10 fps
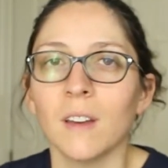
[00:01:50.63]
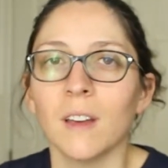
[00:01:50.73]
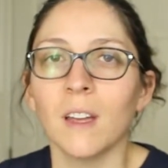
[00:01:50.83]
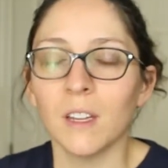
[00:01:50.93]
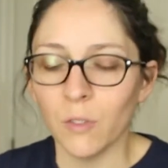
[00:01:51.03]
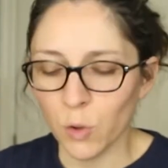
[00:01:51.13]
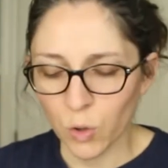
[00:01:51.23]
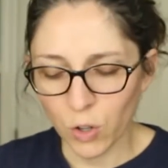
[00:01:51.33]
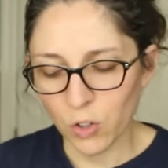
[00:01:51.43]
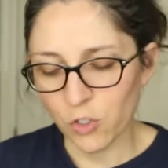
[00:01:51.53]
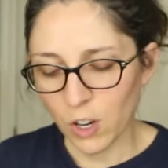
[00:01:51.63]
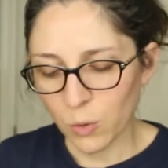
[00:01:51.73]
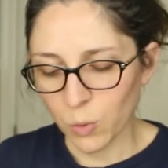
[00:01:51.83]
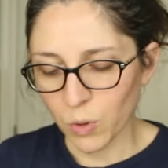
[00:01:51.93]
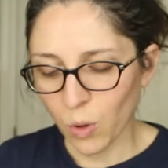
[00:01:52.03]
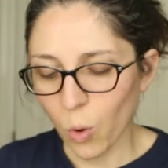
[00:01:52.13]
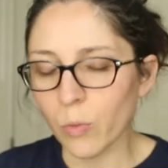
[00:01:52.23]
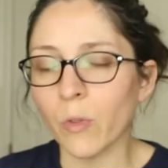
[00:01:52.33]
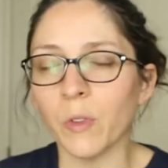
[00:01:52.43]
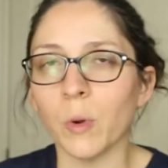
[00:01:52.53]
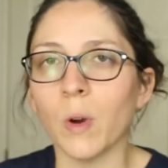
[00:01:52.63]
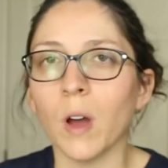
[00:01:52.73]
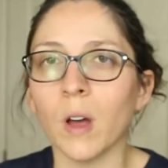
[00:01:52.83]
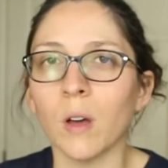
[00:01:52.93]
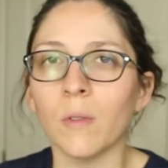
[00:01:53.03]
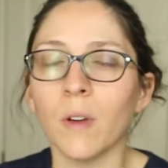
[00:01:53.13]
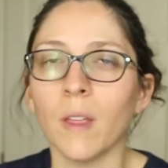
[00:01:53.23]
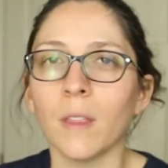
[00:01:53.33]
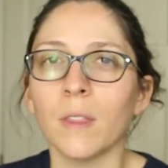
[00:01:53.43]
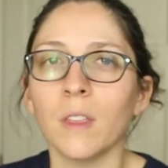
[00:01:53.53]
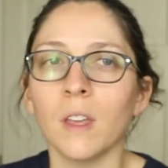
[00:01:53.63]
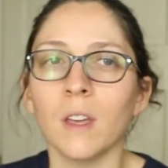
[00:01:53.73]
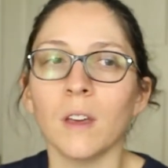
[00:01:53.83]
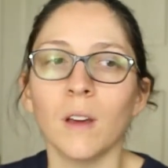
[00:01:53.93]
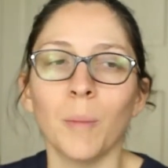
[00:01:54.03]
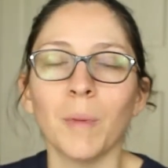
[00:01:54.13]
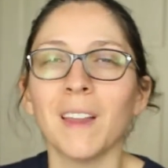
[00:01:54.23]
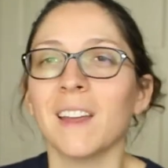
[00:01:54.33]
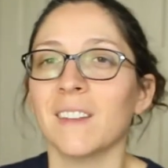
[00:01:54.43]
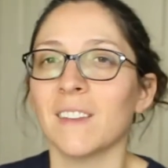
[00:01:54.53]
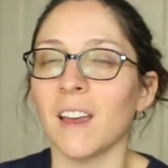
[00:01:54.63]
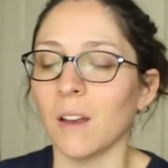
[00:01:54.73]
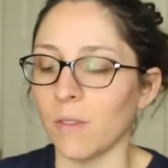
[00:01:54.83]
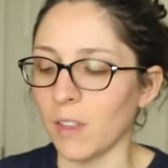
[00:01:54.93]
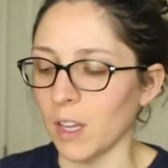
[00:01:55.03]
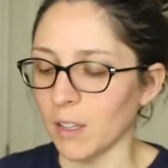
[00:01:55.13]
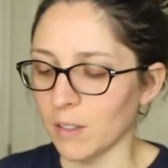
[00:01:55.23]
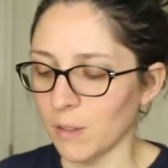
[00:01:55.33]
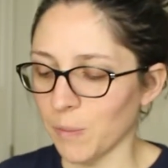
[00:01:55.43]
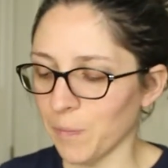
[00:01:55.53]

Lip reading: and gives you a good general overview of the plant side of things.